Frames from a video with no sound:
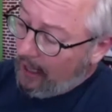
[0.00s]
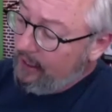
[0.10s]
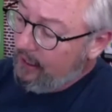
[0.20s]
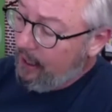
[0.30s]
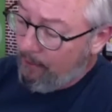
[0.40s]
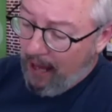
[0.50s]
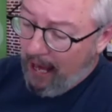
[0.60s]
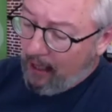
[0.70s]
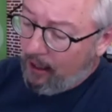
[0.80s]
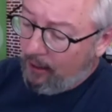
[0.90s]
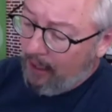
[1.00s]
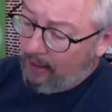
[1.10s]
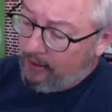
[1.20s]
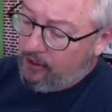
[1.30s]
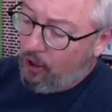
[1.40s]
need to get back on my
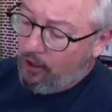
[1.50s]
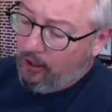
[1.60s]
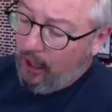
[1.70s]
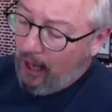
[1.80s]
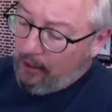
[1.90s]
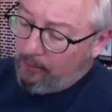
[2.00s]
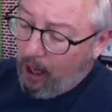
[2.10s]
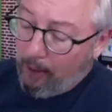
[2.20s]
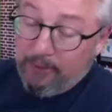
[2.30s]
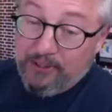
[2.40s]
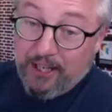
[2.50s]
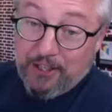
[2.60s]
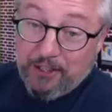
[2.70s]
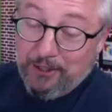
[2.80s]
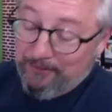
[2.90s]
targeted item
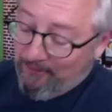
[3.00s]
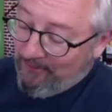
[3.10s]
compensation